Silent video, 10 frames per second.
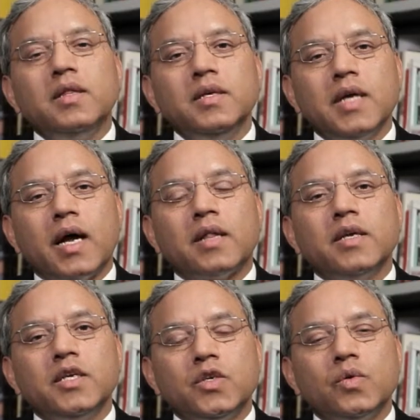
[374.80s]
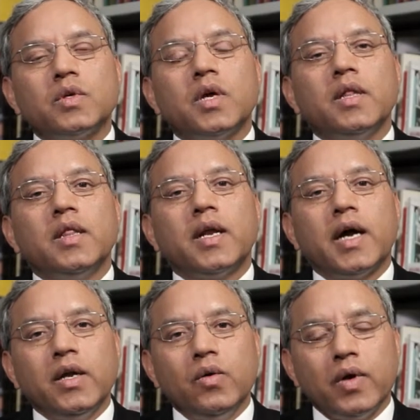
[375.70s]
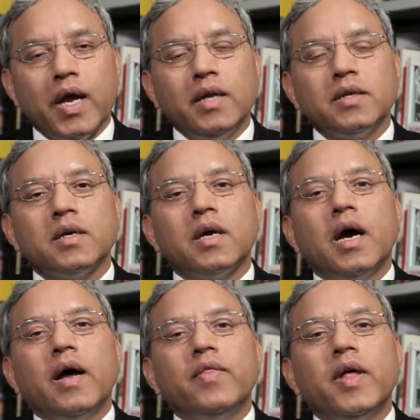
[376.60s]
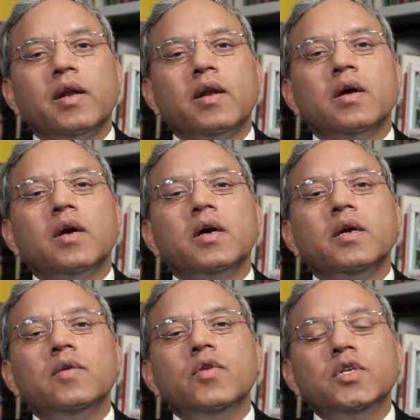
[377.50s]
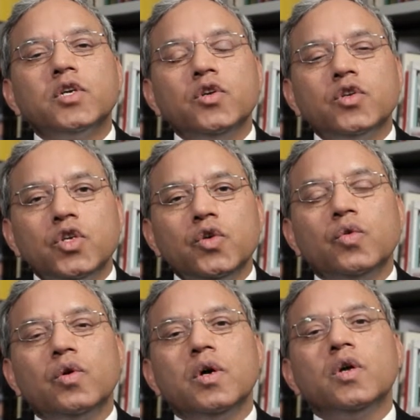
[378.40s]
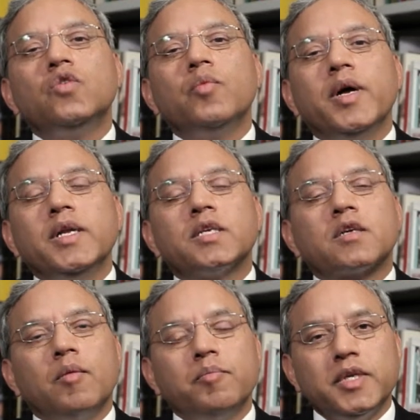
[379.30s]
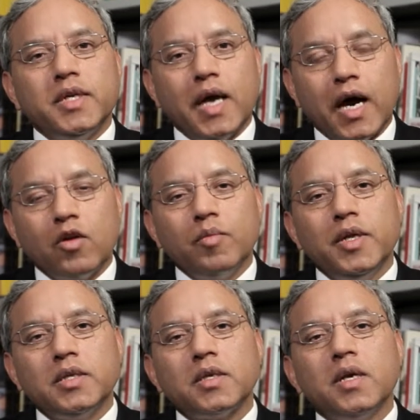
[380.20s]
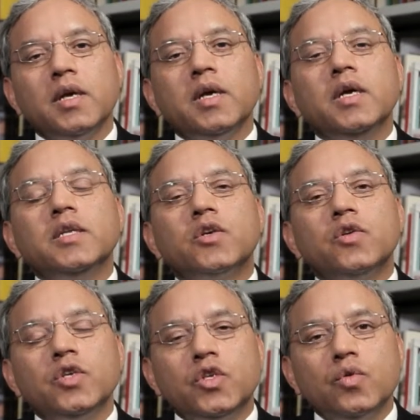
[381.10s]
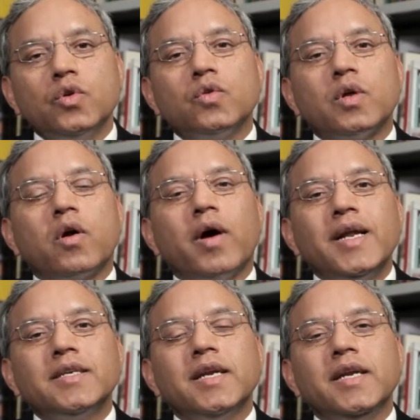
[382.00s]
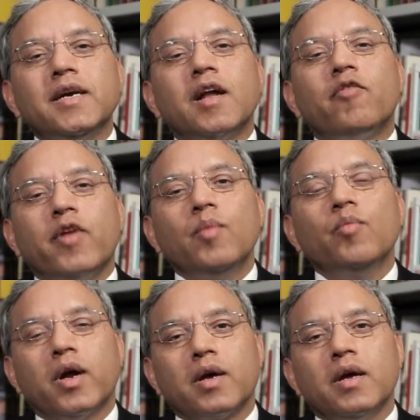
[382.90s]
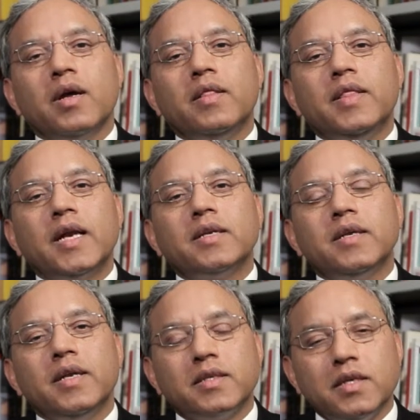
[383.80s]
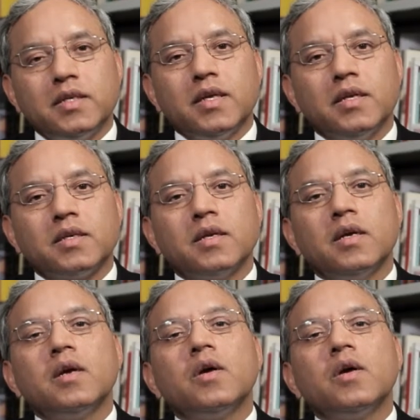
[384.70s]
These are the issues that I look at and then uh, introduce you to various competing arguments, introduce you to the current legal framework that is in existence